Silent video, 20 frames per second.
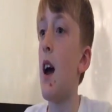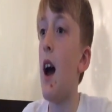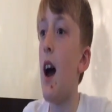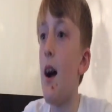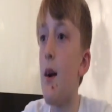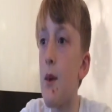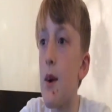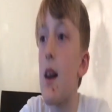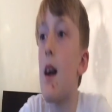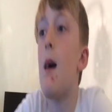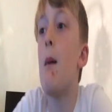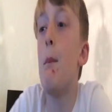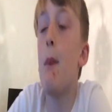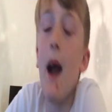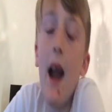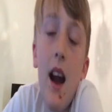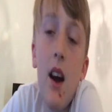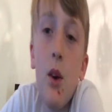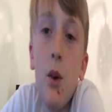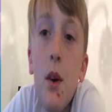And we are
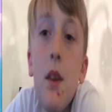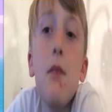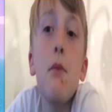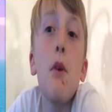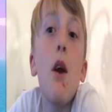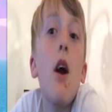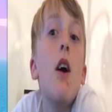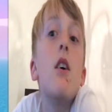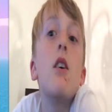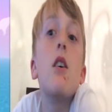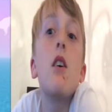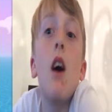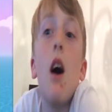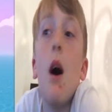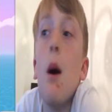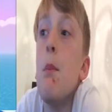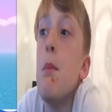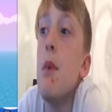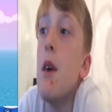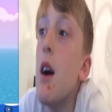back with Rock
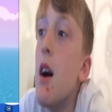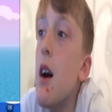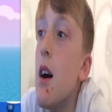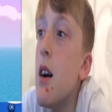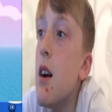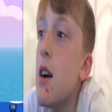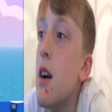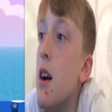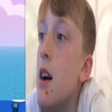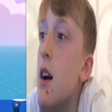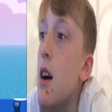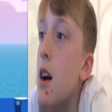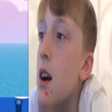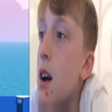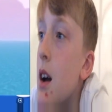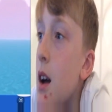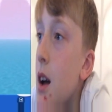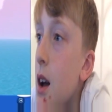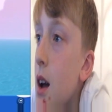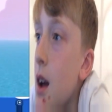Copper.
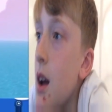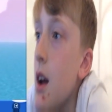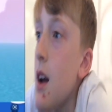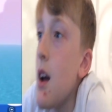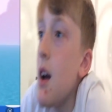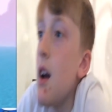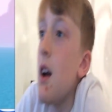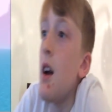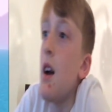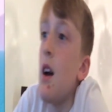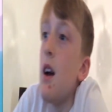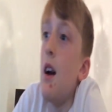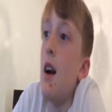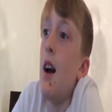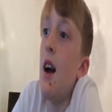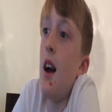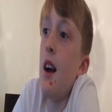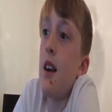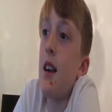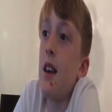
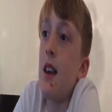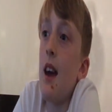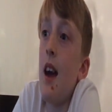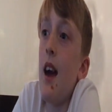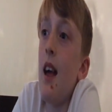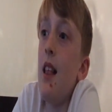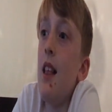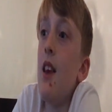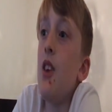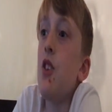Okay,